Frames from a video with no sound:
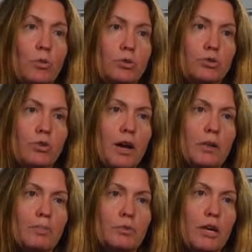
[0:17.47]

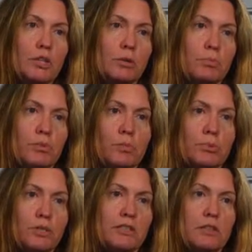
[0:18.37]
Ultra, Production Pro
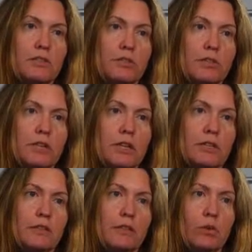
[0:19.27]
print server
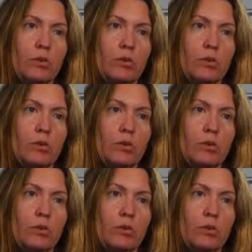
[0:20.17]
and the